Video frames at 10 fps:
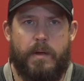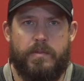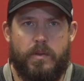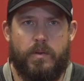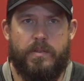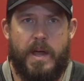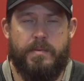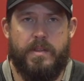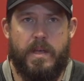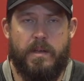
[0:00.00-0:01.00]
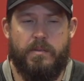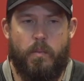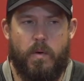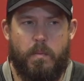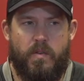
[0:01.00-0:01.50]
routes, those types of things,
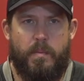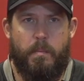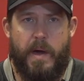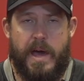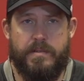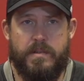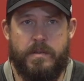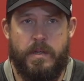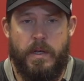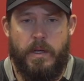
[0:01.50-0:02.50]
more movement passes.